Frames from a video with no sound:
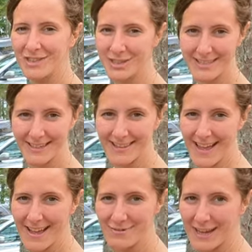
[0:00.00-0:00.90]
And just like
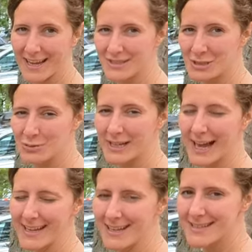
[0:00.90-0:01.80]
that, we have got two
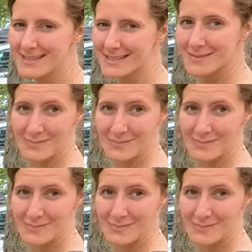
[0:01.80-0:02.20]
kayaks